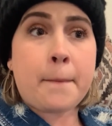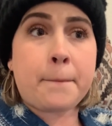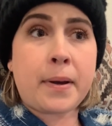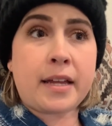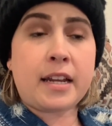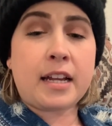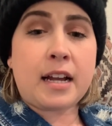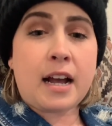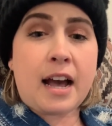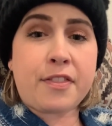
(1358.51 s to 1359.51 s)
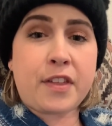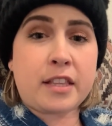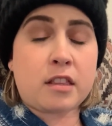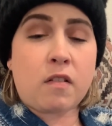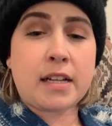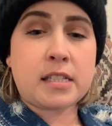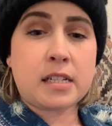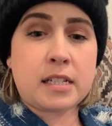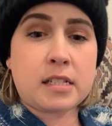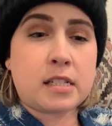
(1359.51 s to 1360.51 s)
but I think the
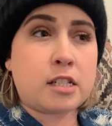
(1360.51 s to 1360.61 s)
lesson is